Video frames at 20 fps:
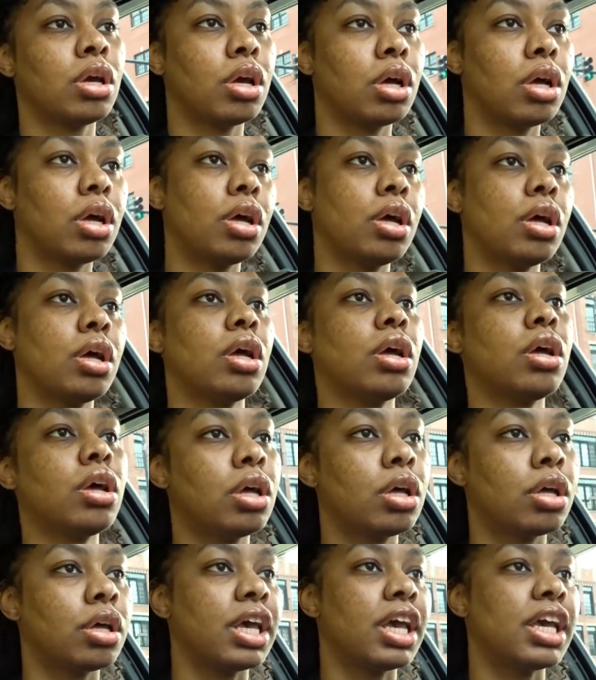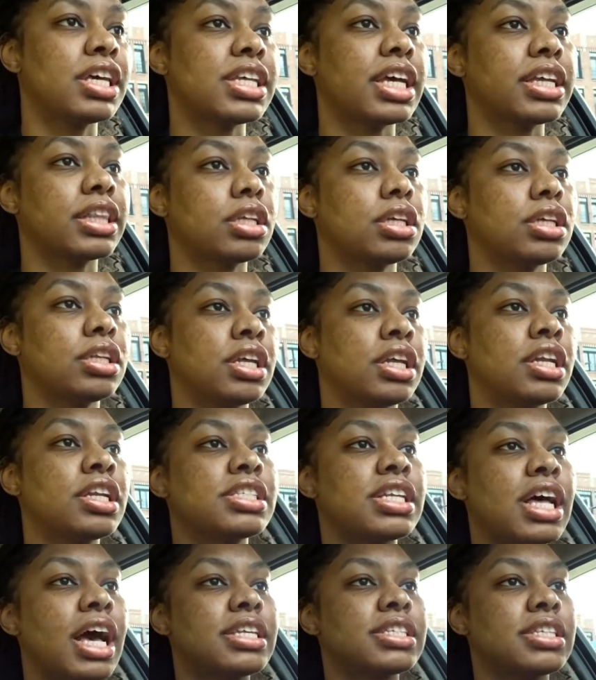uh, it's like the, the
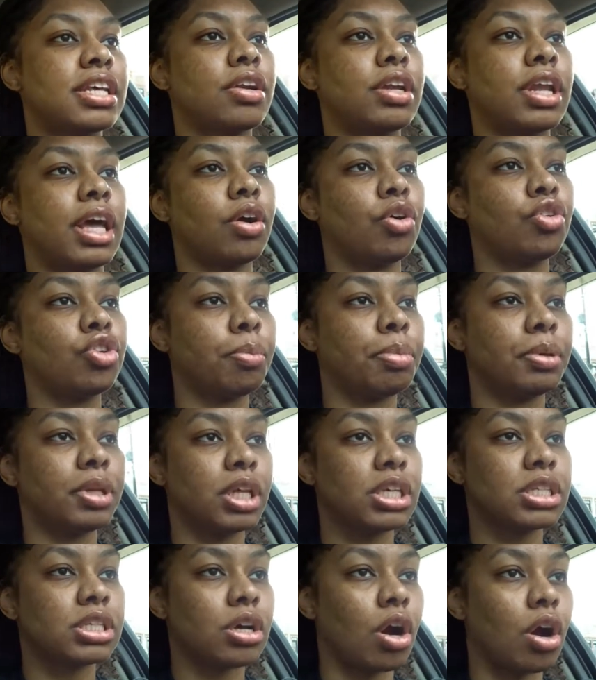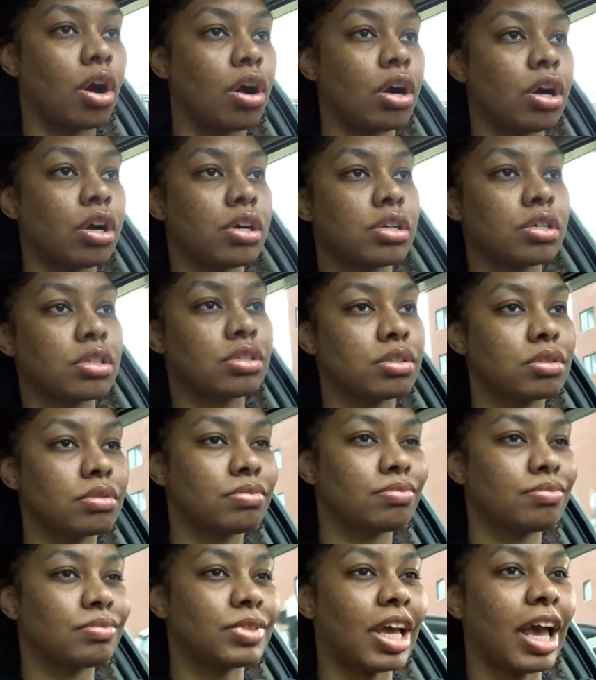designs that are like on the police cars.
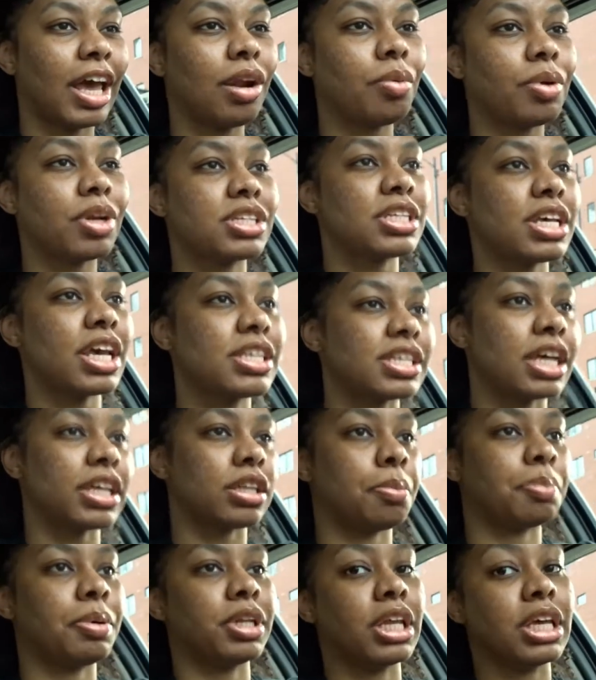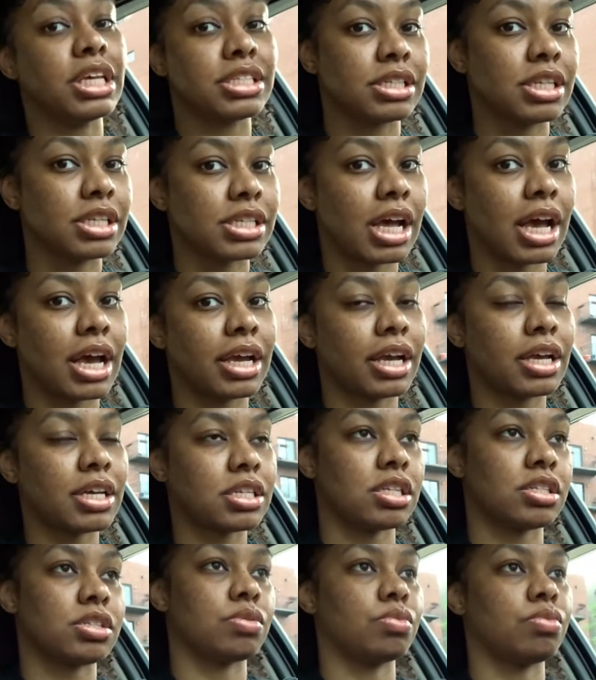I don't want to say it's like a police design
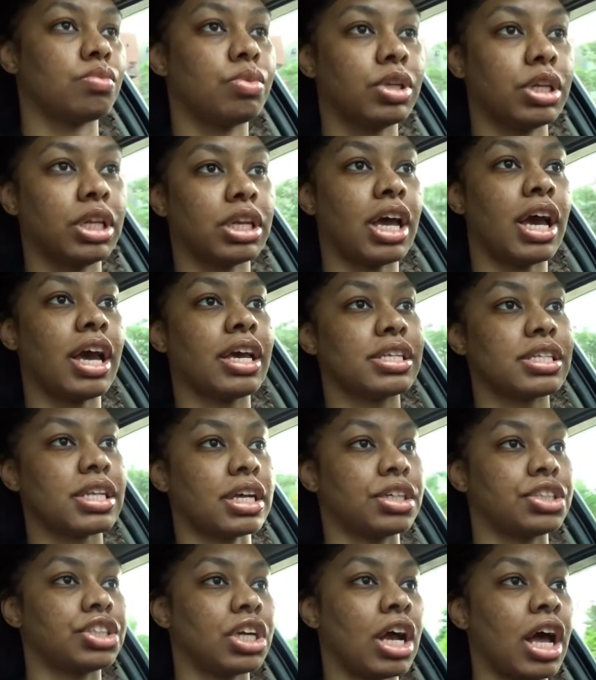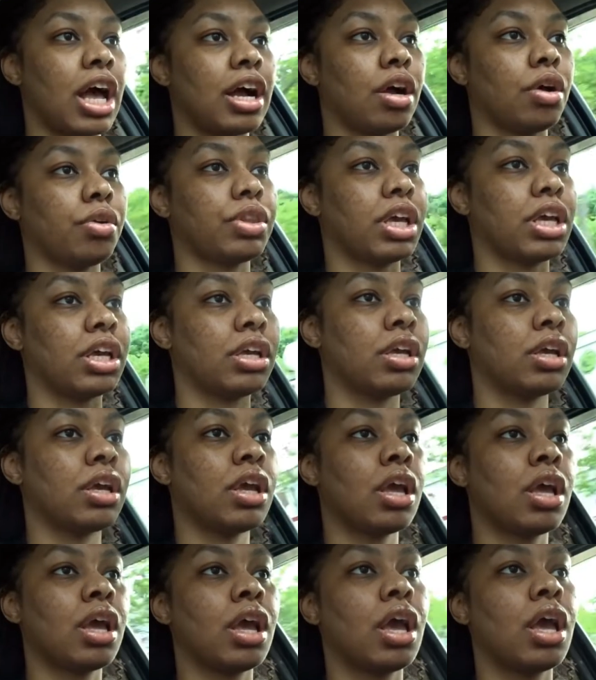because it's really not. It's like a Chicago thing.
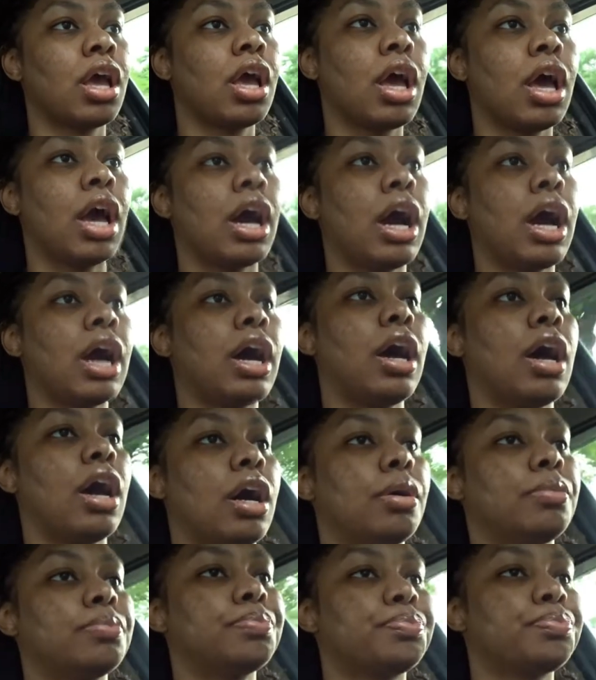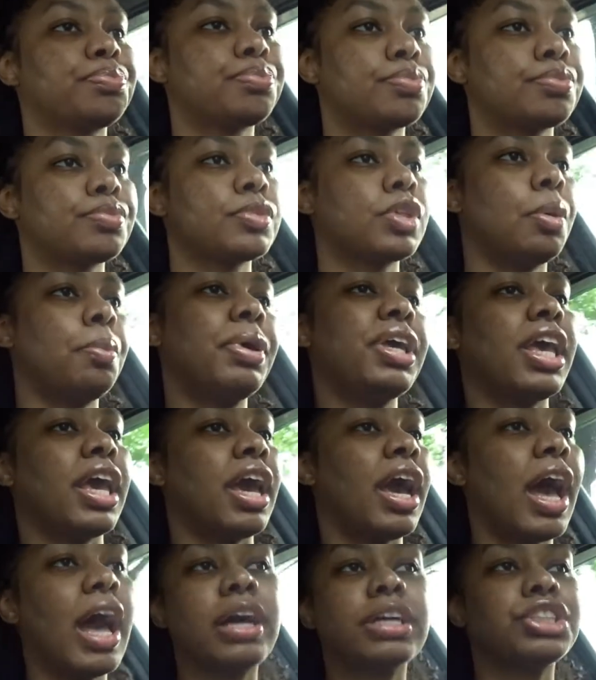Um, but
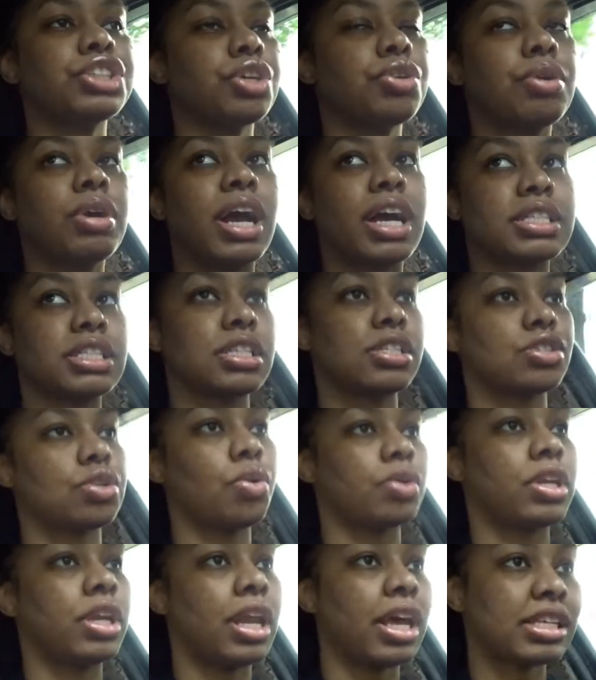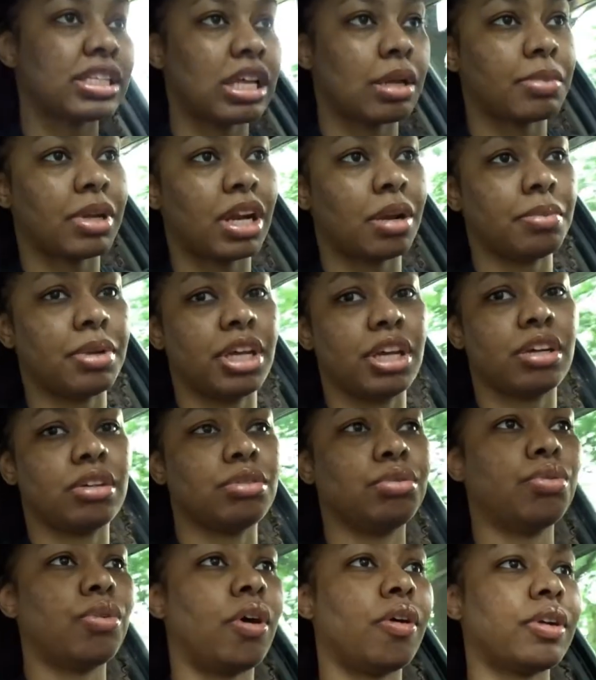yeah, I'll show you guys the store the next time that I'm there.
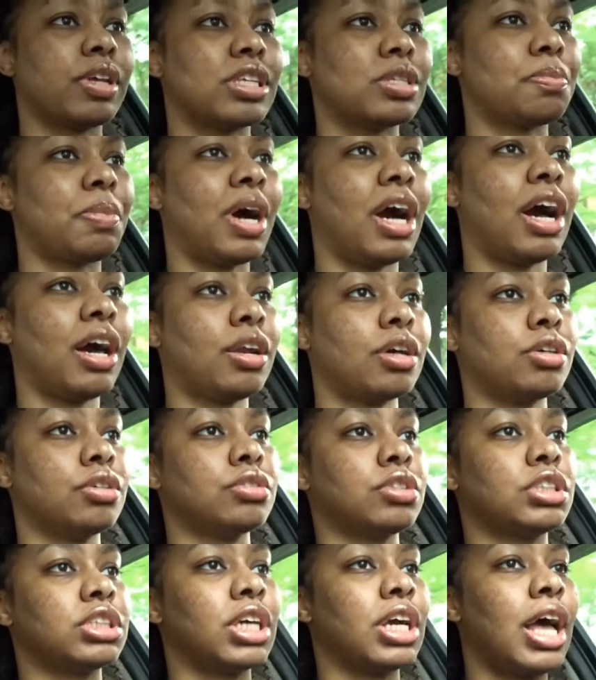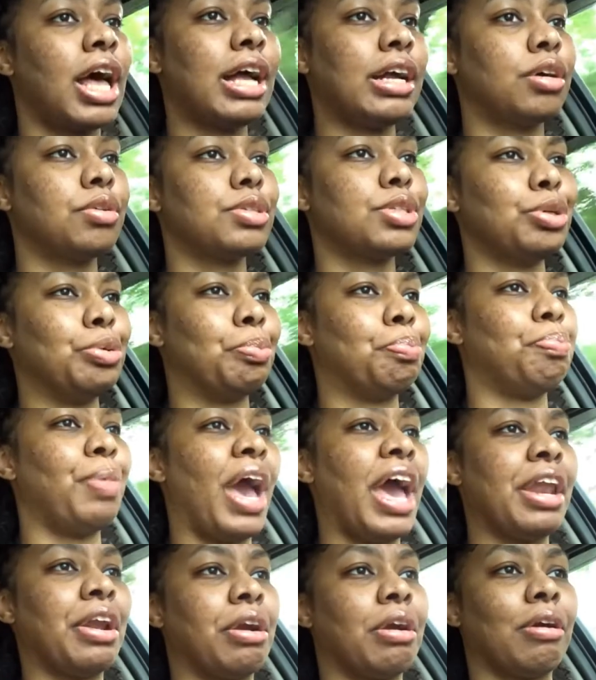Ooh, all these potholes. Chicago, do
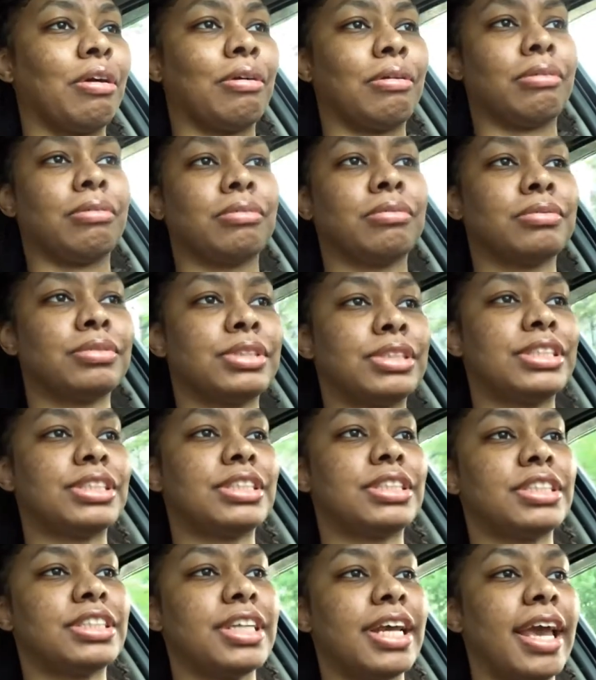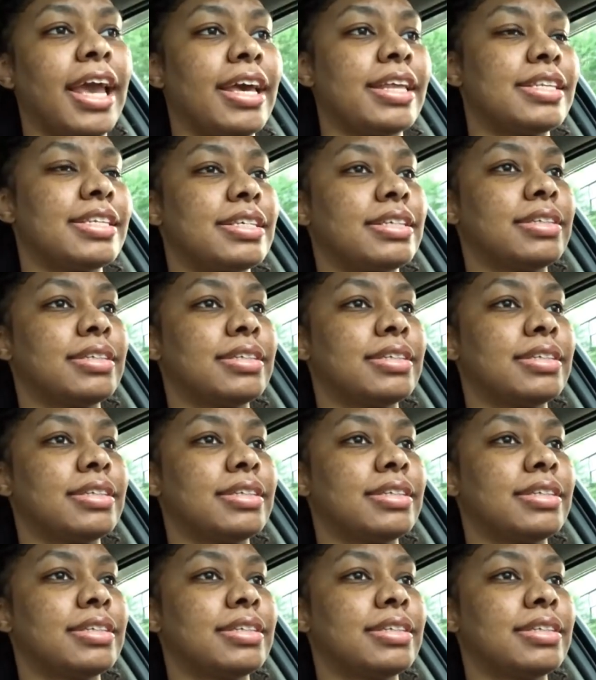better. Shit.